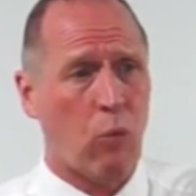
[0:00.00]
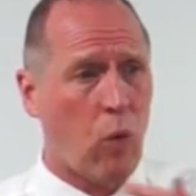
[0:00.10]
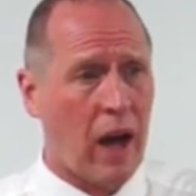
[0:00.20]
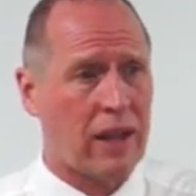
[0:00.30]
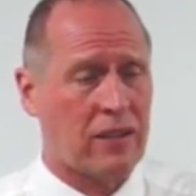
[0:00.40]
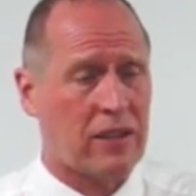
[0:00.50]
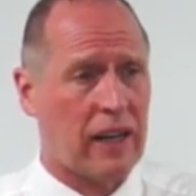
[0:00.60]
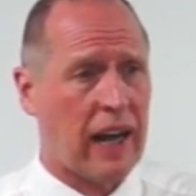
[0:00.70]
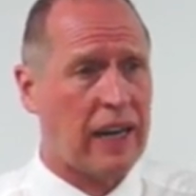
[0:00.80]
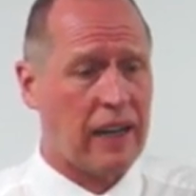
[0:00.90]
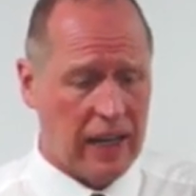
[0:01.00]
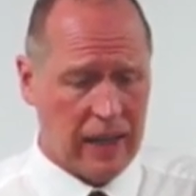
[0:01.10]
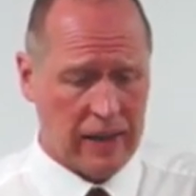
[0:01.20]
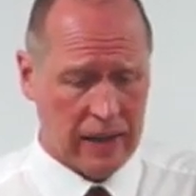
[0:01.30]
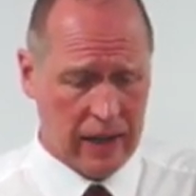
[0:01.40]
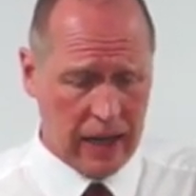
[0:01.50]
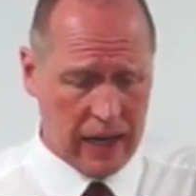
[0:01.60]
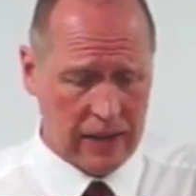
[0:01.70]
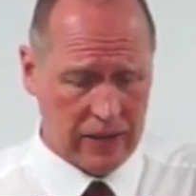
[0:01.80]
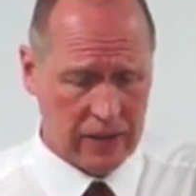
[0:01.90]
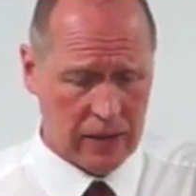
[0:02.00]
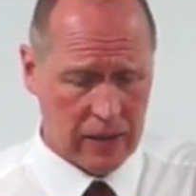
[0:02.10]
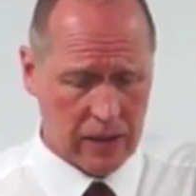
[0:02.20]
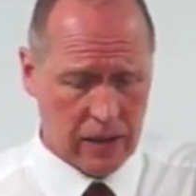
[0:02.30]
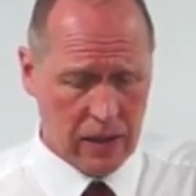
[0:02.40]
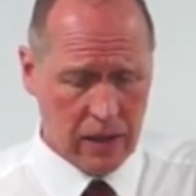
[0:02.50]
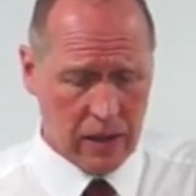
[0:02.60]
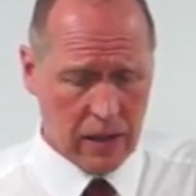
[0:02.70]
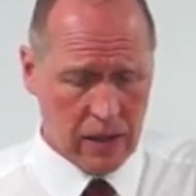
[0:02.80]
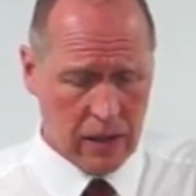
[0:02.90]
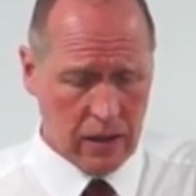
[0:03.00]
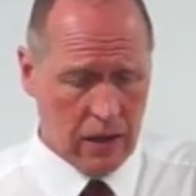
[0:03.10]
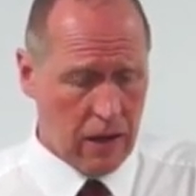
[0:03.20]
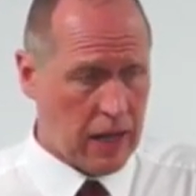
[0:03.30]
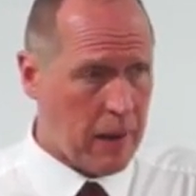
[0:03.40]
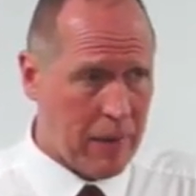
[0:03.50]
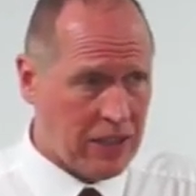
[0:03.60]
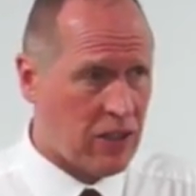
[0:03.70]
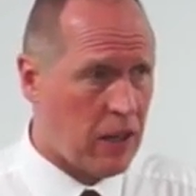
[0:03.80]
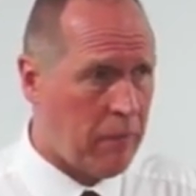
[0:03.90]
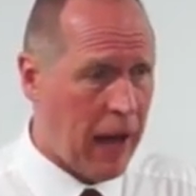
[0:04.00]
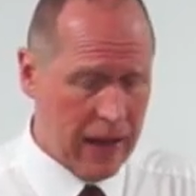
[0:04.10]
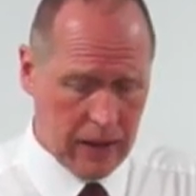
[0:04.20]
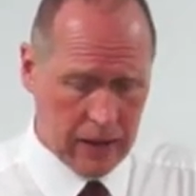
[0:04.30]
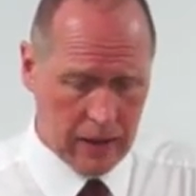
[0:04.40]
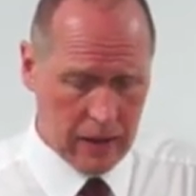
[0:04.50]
want and I need is, in the midst of the battle,